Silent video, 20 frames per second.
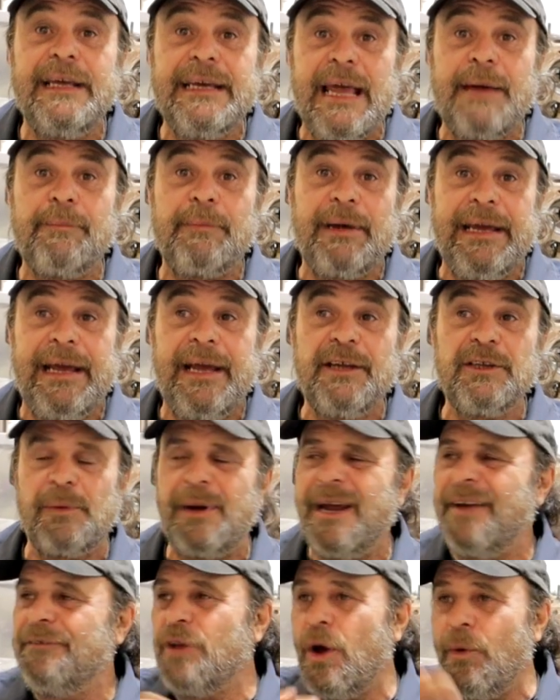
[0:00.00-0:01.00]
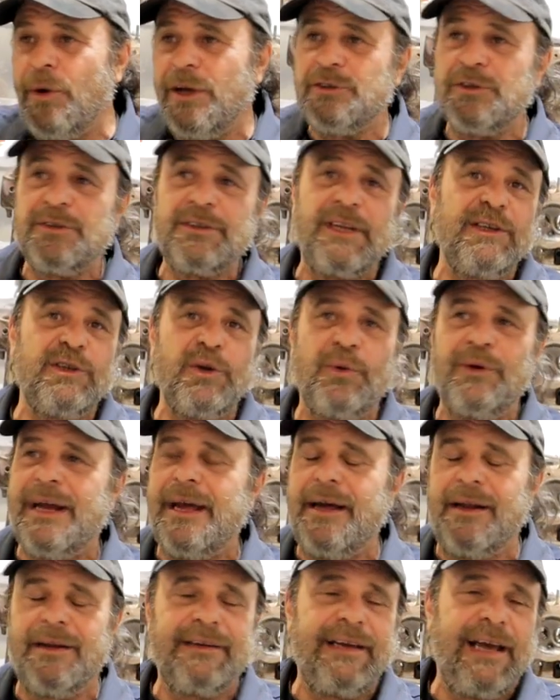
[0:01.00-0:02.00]
to get my hands on it. I have no interest in doing a
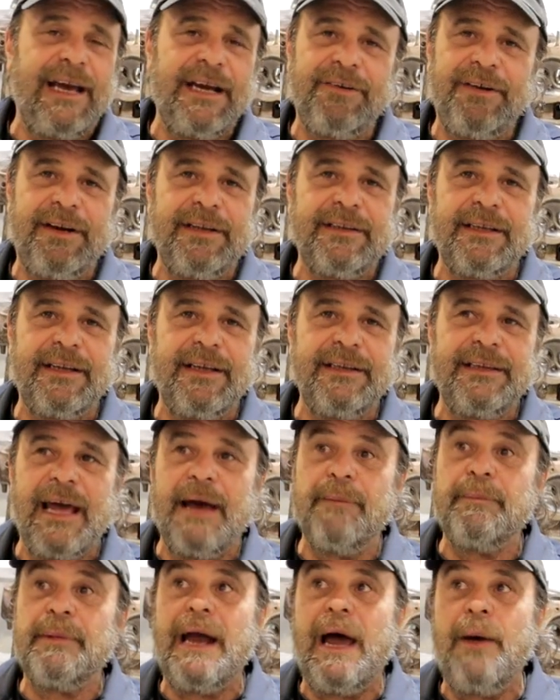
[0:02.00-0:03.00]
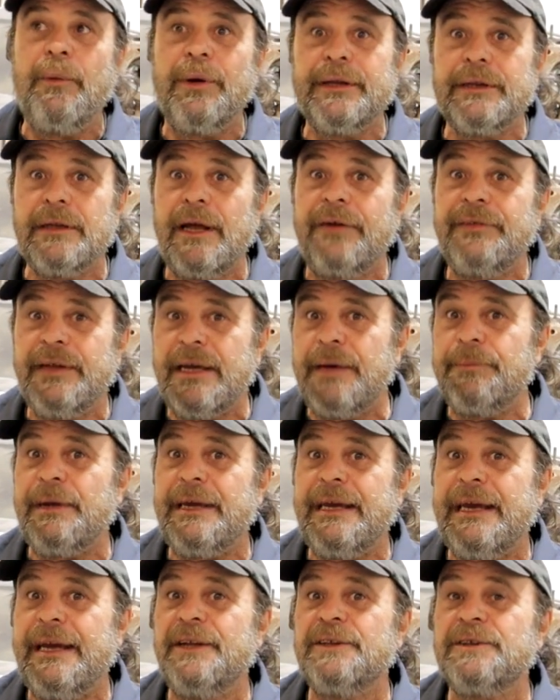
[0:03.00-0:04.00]
Hellcat or anything like that, but I would love to get
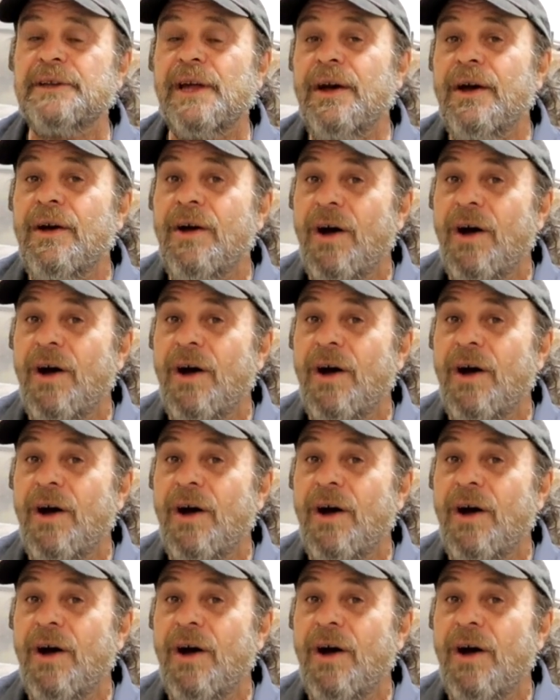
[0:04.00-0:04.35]
my hands